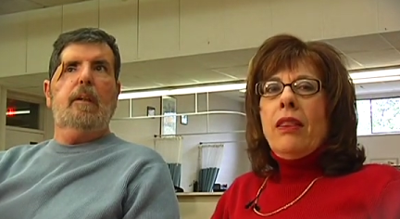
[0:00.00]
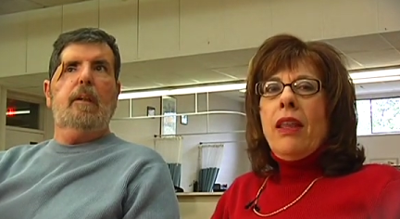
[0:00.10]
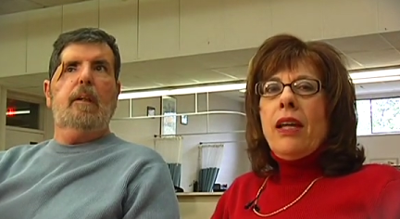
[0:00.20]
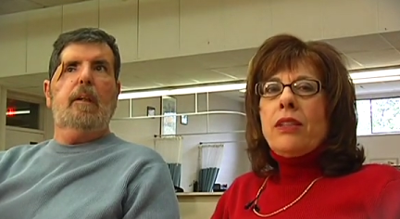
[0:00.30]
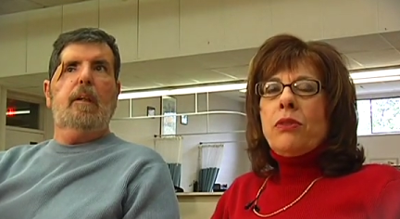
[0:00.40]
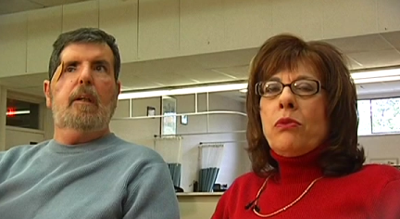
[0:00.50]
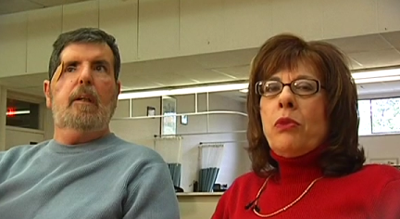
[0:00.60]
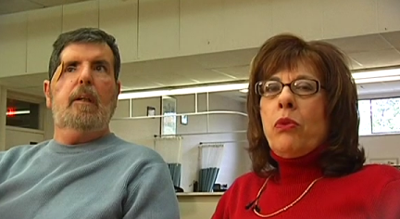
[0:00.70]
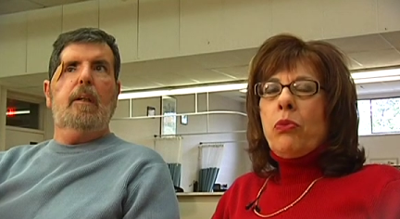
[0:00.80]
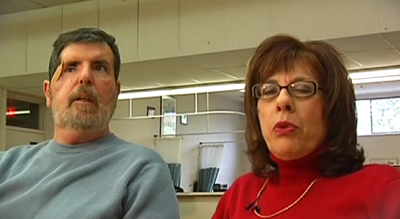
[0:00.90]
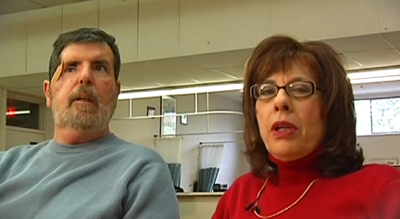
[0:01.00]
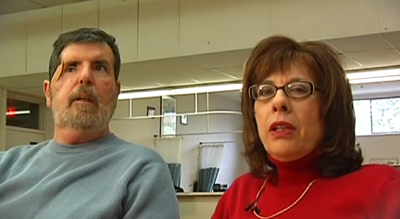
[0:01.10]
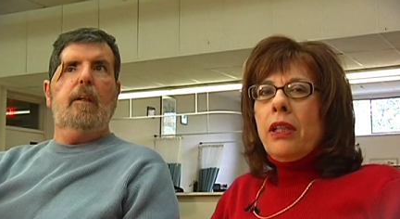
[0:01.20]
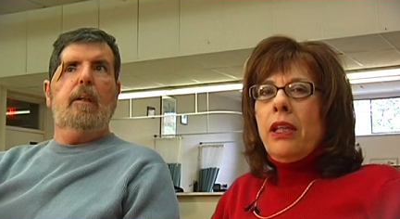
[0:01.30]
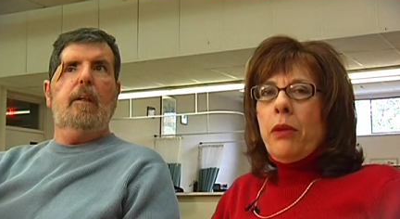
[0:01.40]
Speaker 1: that we
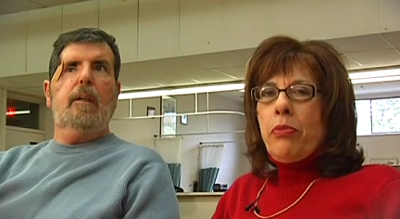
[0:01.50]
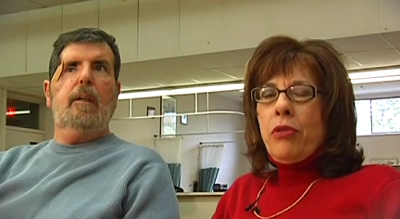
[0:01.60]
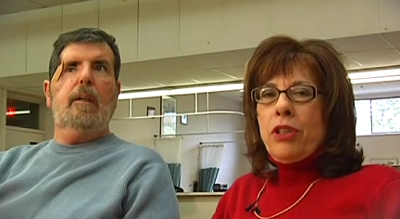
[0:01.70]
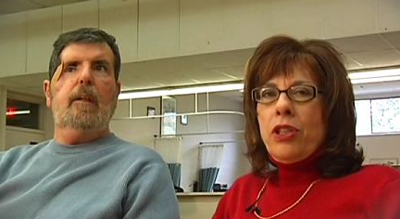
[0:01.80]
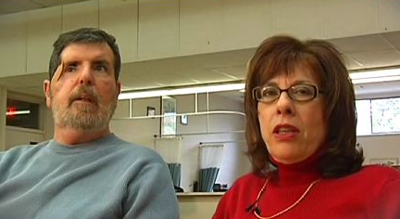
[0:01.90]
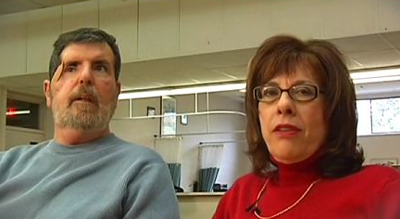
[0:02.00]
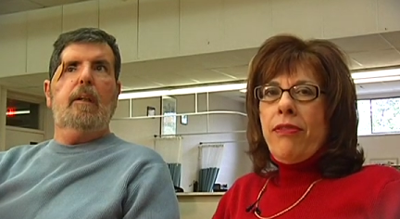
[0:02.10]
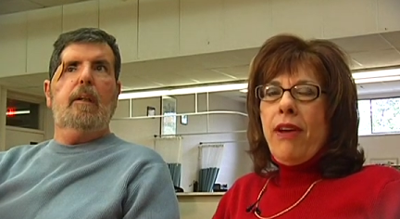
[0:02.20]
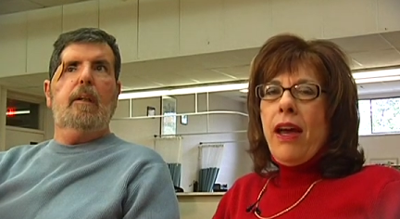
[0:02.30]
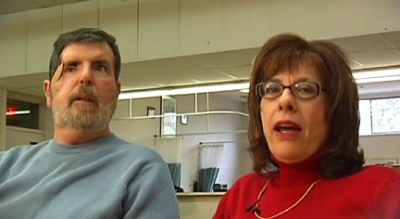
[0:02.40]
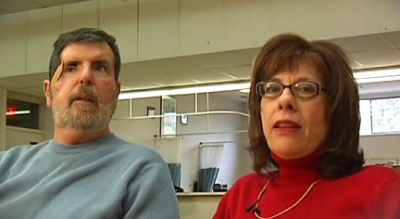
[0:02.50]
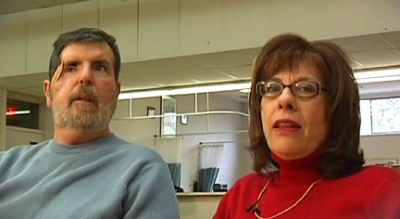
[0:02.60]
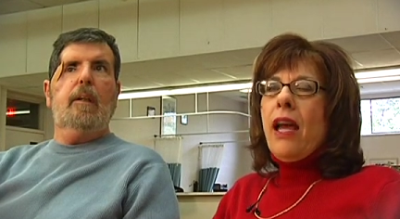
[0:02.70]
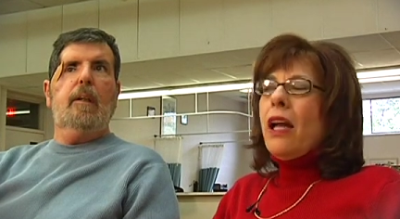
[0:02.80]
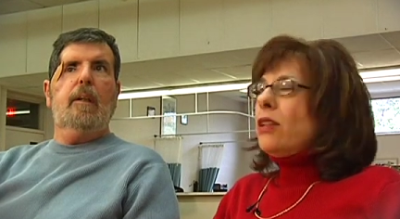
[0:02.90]
really appreciate the fact
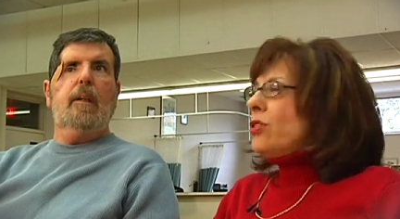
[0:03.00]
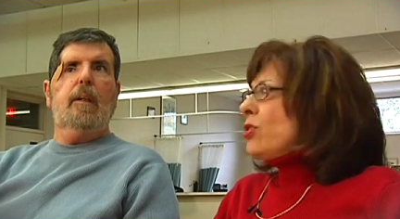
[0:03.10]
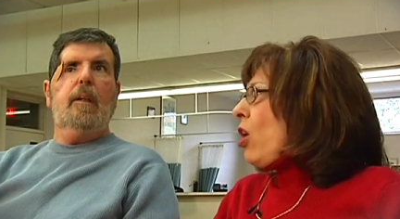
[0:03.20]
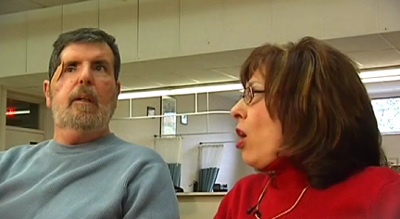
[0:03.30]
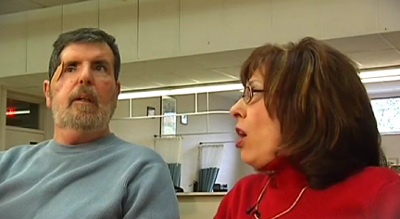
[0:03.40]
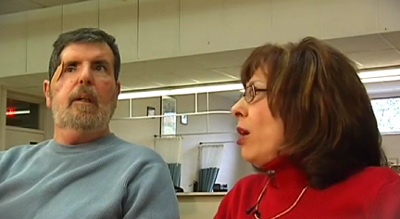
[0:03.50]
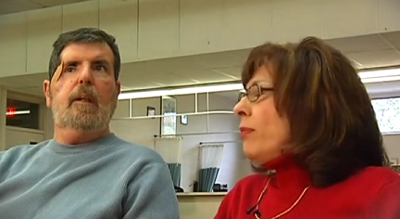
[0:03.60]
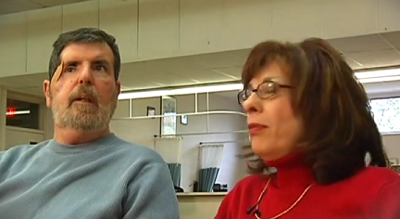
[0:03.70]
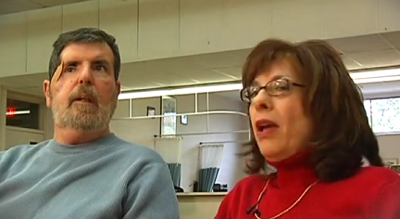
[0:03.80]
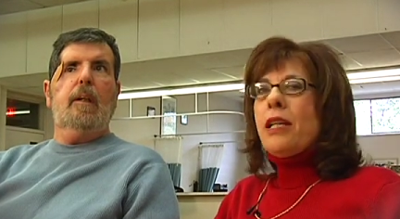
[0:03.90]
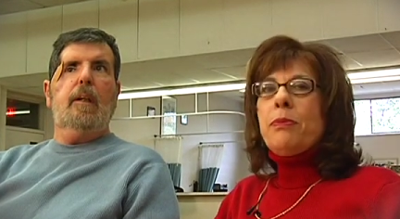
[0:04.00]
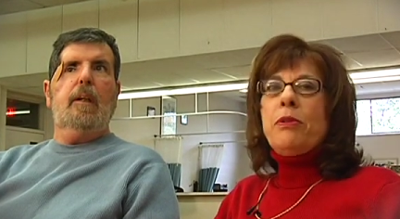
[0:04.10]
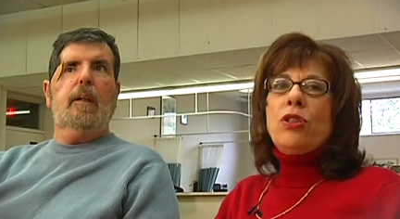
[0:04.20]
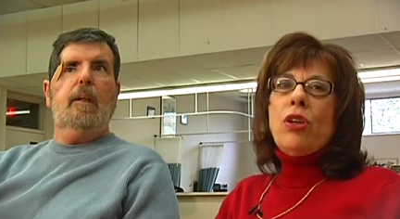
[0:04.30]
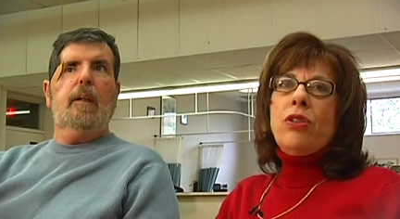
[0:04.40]
that Tom has
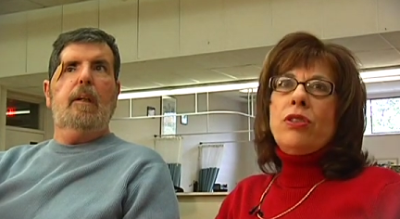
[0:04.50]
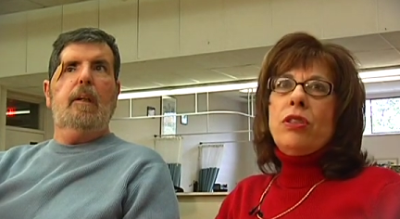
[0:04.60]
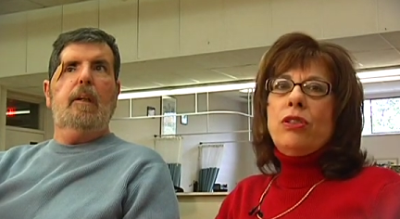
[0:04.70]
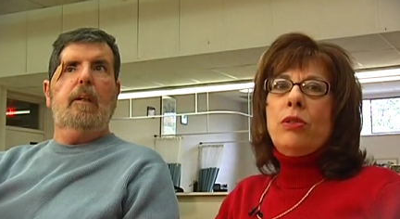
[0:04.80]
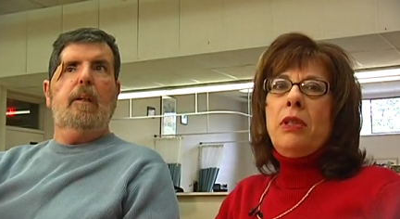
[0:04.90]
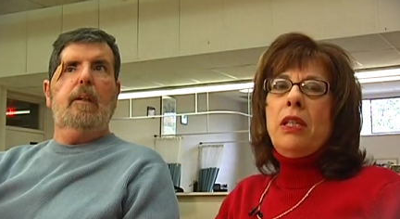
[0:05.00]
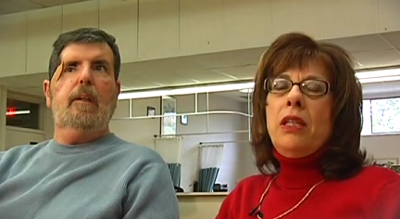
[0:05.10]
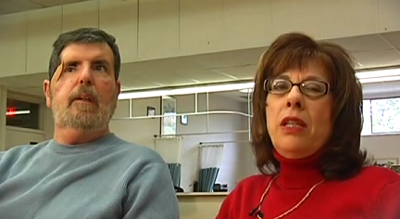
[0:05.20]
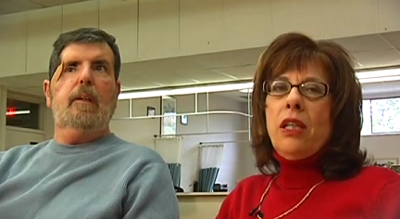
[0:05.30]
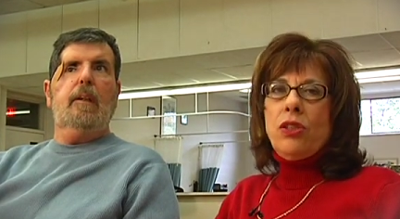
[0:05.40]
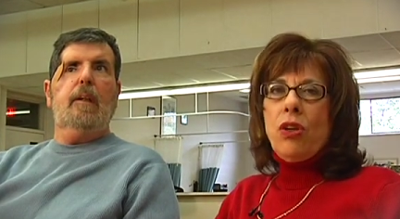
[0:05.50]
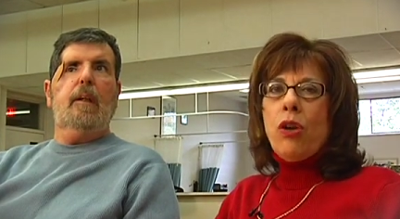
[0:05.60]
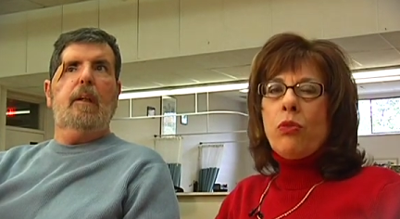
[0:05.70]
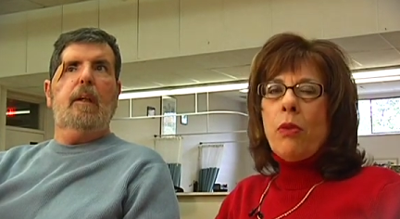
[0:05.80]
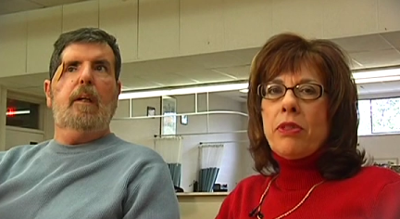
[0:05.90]
been chosen to be the
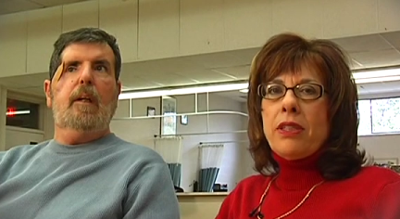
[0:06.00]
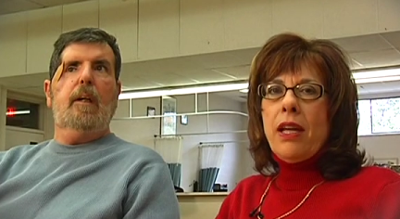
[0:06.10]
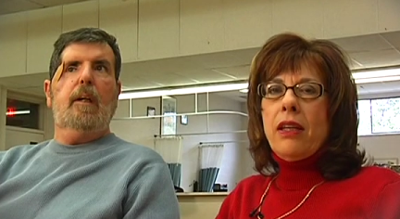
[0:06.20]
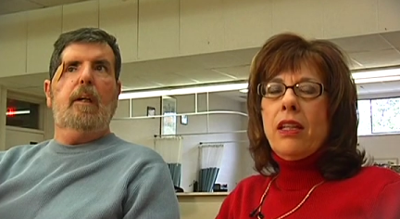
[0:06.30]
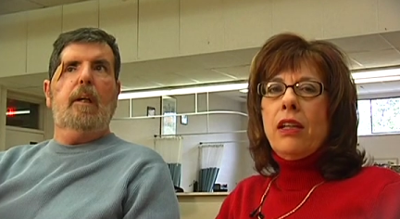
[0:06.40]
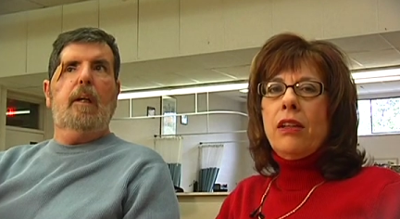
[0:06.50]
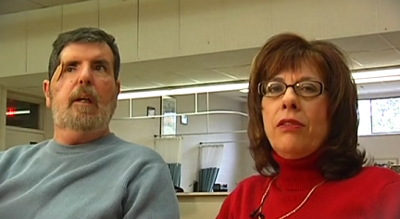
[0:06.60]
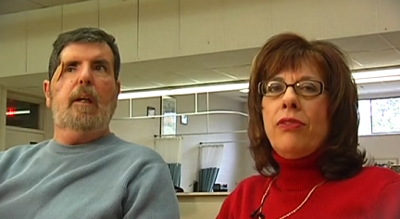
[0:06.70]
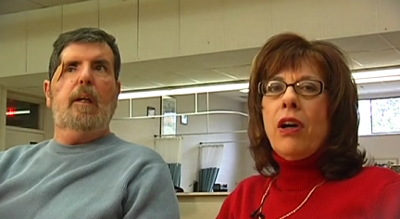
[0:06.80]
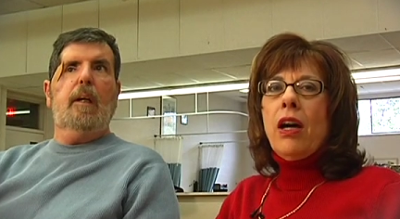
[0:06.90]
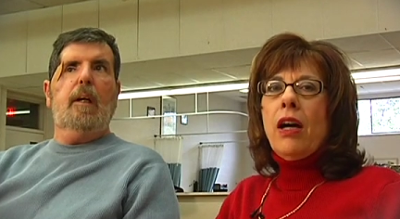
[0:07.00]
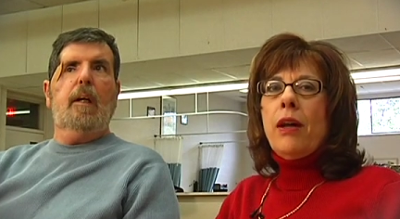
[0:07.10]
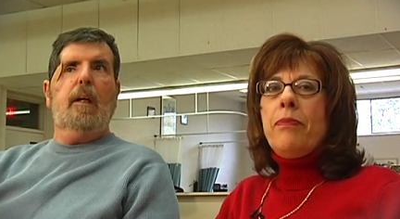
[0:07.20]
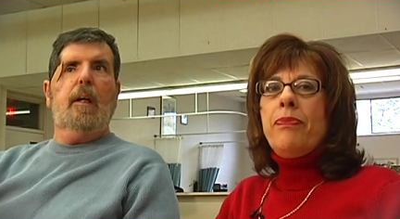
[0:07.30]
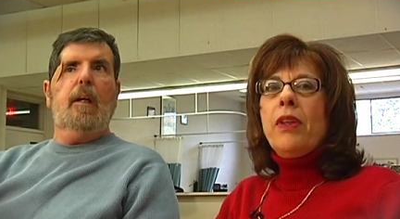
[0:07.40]
adult representative
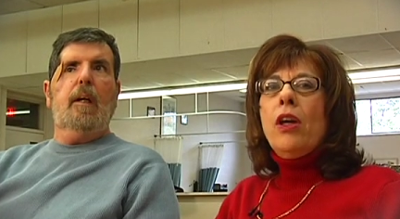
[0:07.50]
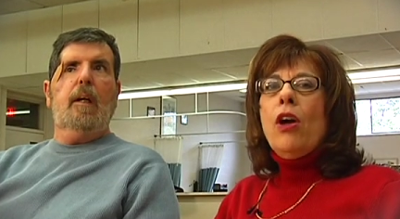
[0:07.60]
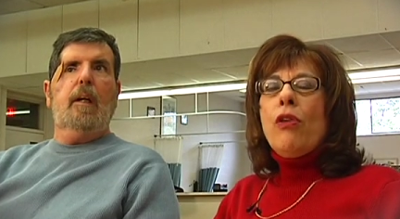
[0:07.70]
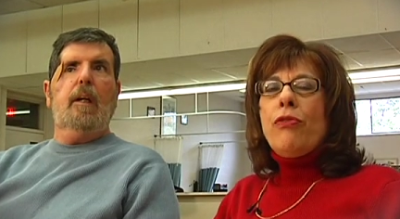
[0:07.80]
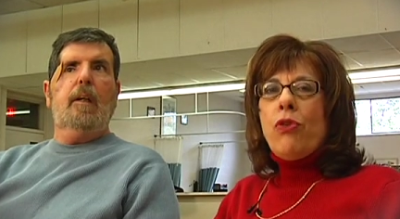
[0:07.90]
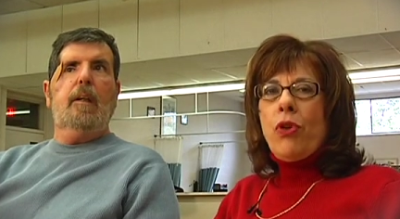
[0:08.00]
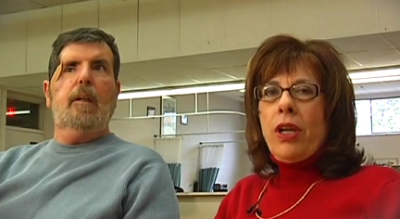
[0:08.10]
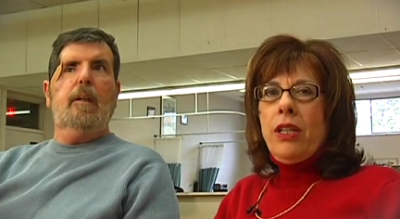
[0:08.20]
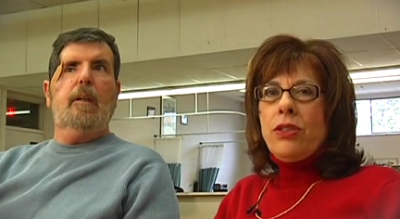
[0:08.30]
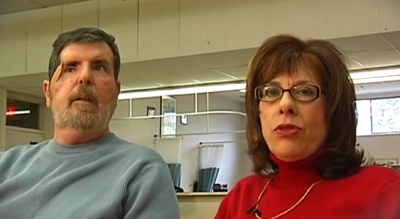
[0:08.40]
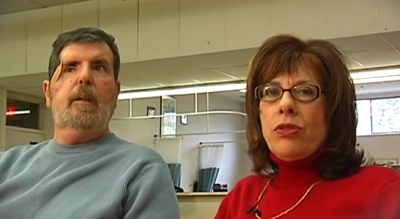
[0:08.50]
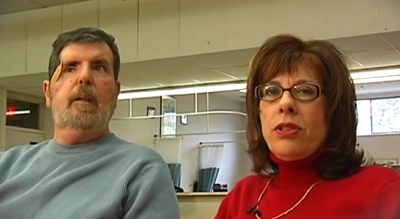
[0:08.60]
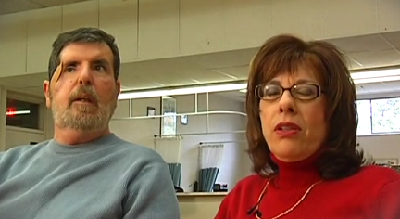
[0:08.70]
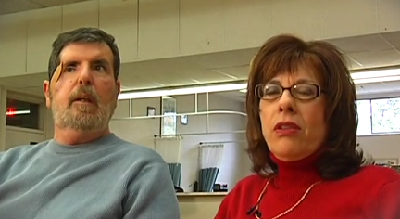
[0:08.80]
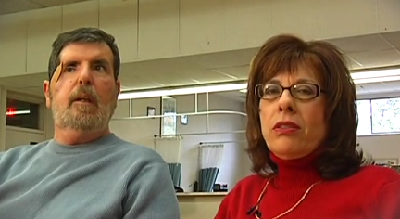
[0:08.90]
um, for Easter
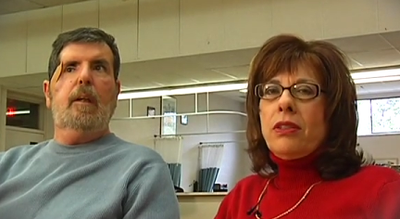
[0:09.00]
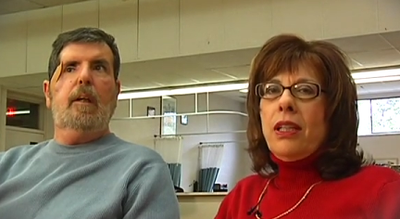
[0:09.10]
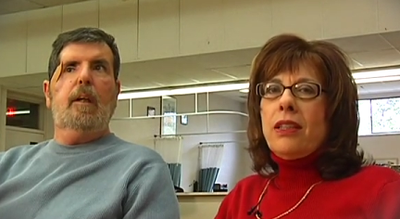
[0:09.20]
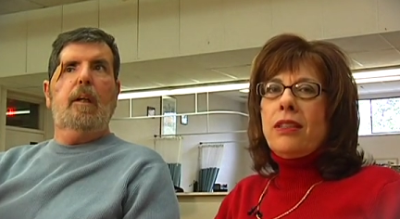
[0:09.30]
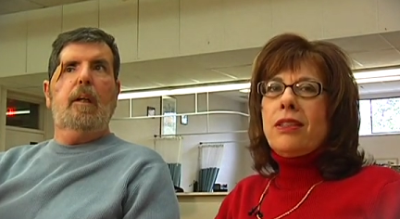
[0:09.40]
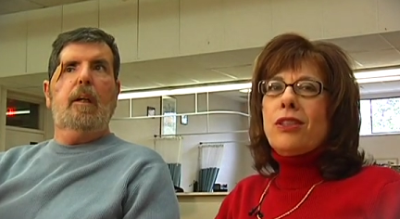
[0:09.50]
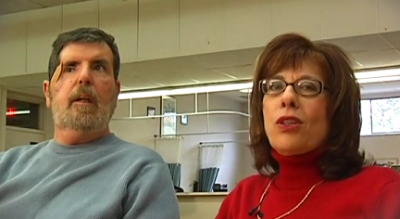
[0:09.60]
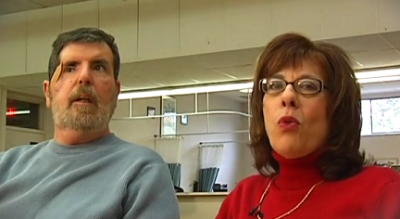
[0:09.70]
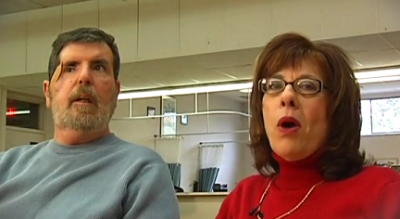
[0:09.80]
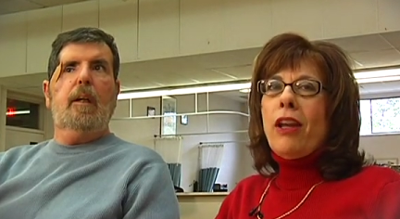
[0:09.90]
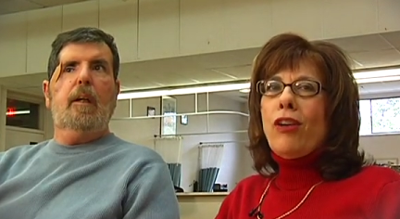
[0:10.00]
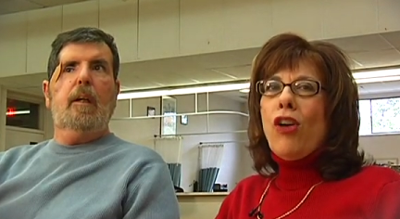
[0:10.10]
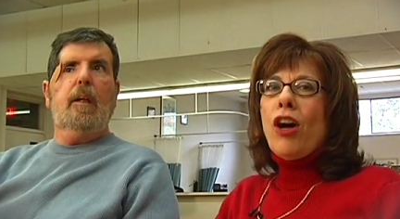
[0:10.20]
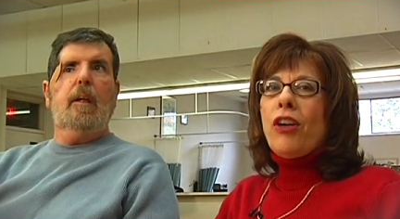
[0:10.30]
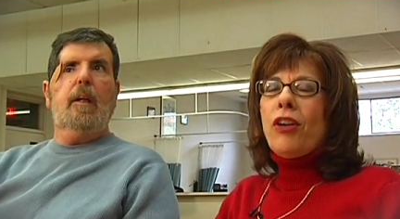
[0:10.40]
Seals. It's quite an
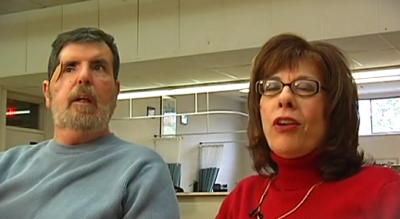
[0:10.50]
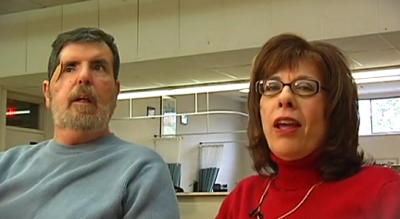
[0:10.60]
honor,